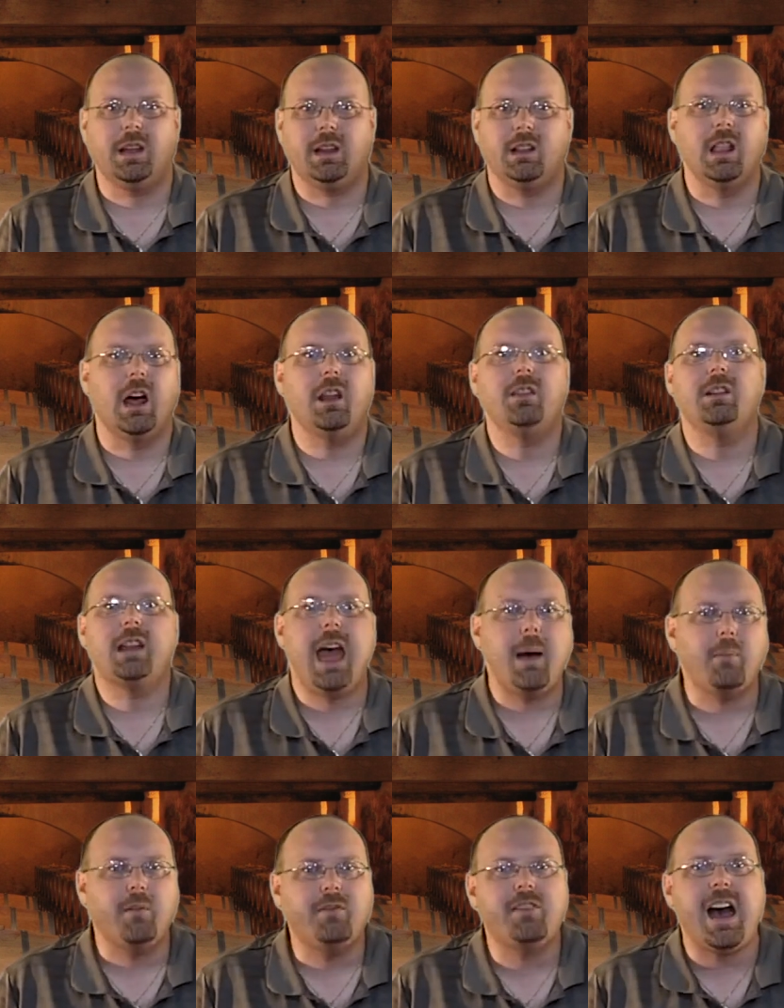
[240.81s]
like a lot of the
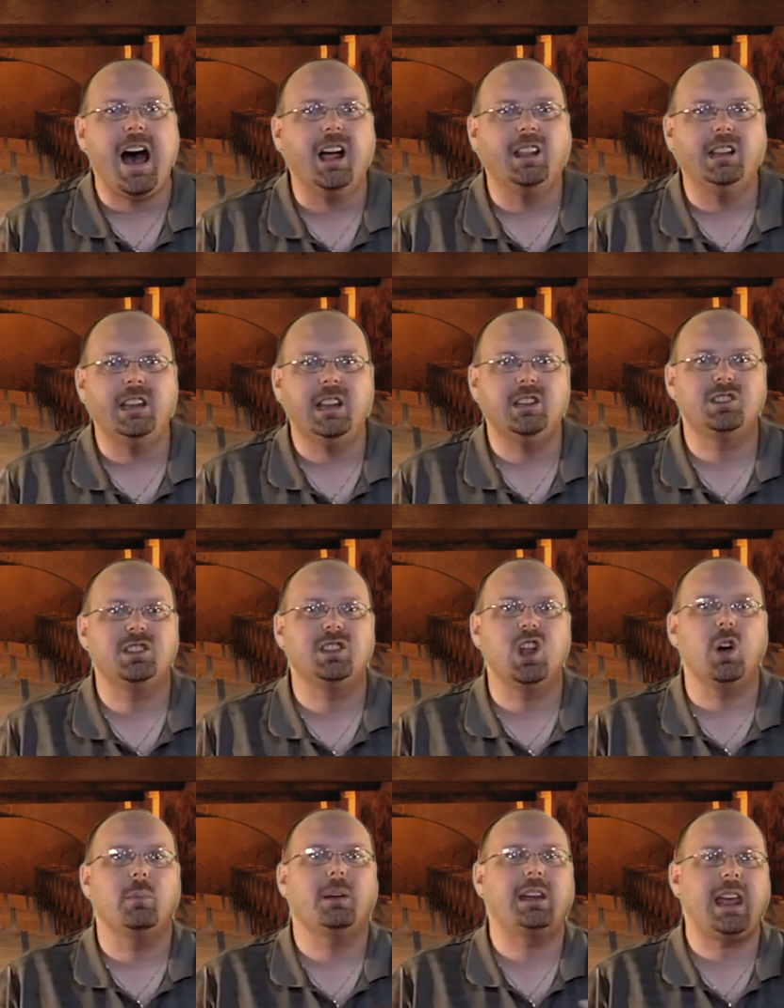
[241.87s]
Napa Valley and
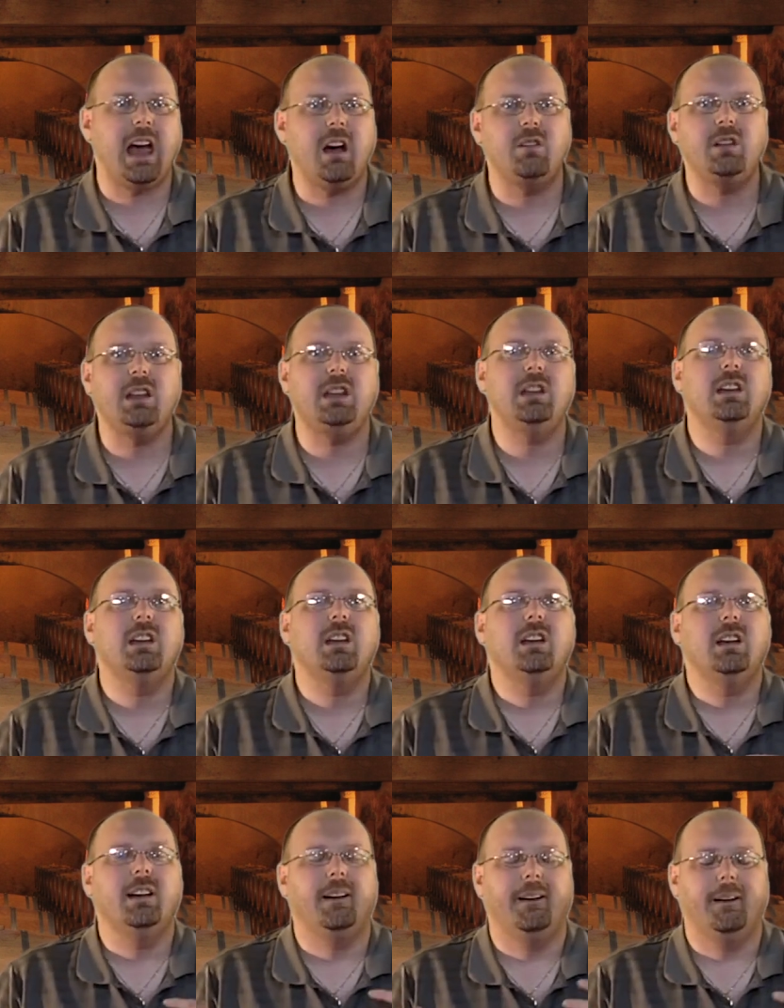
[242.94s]
Sonoma County
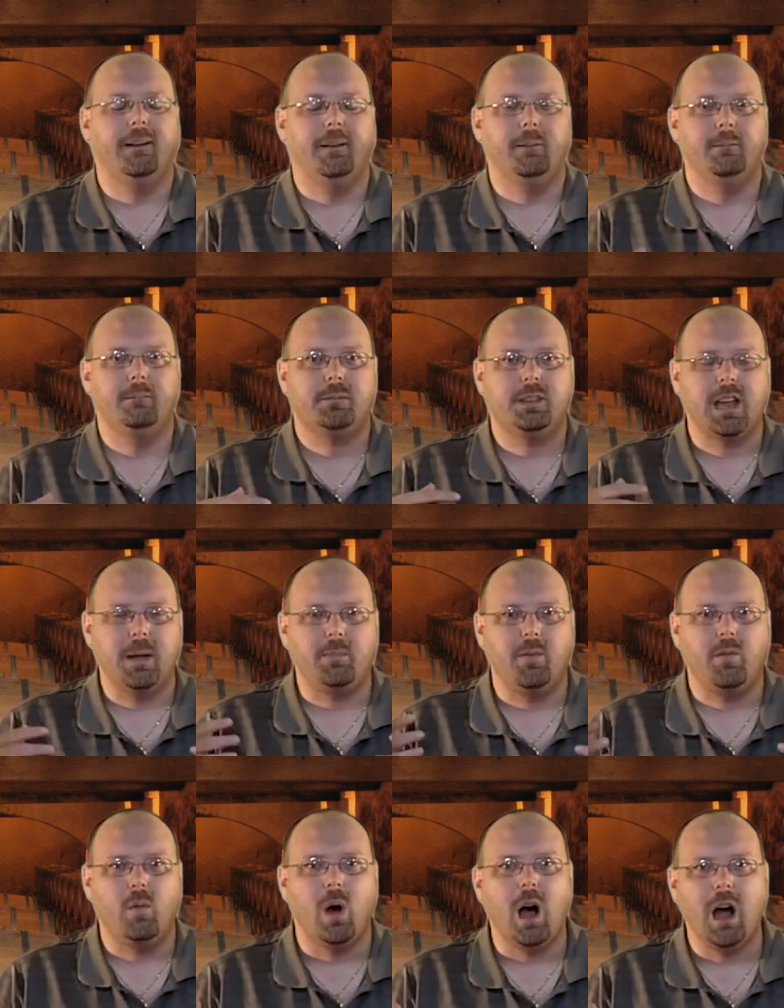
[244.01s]
um,
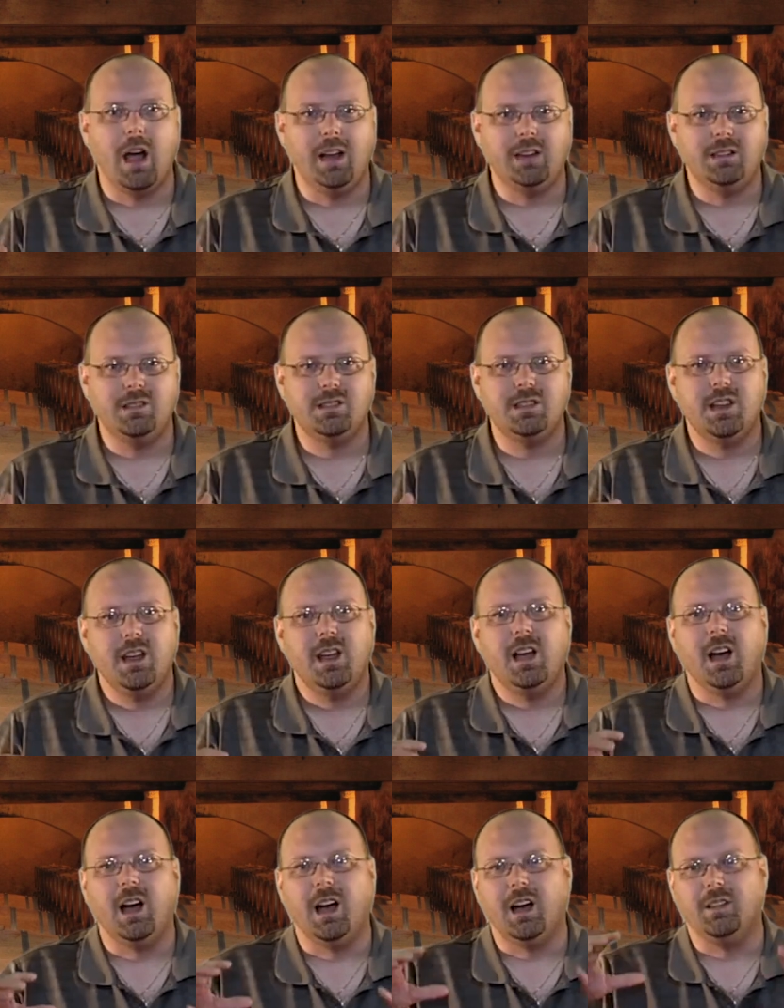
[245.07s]
type of wines.
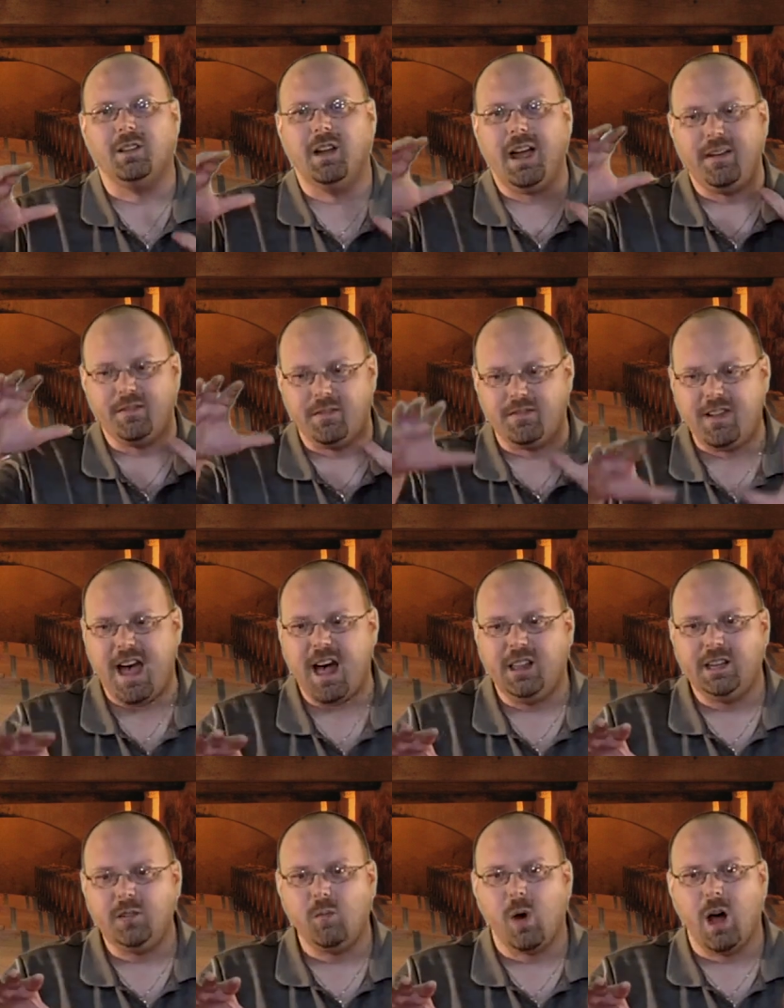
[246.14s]
Uh, they'll have the
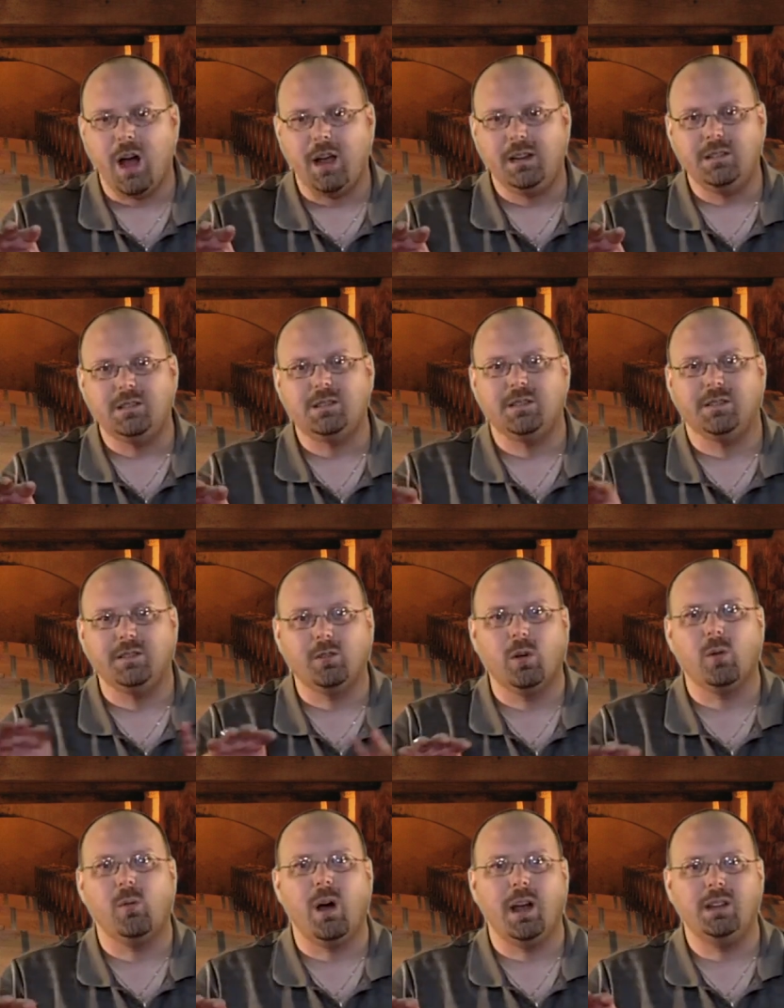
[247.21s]
valley wines, the
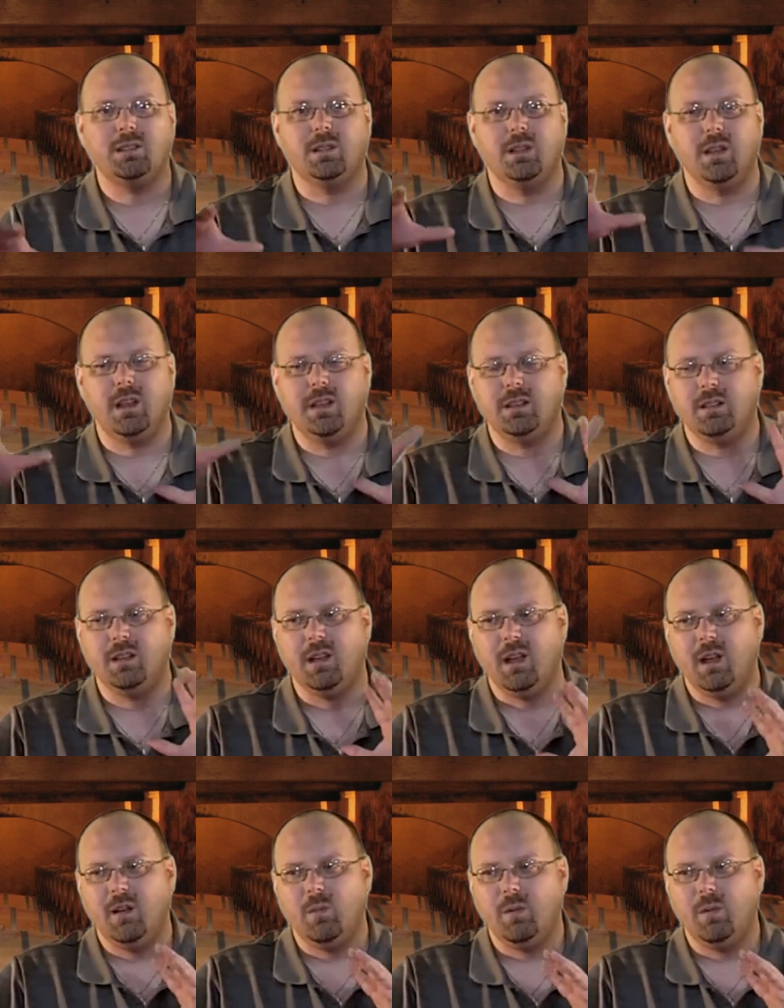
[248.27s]
floor wines, and, and,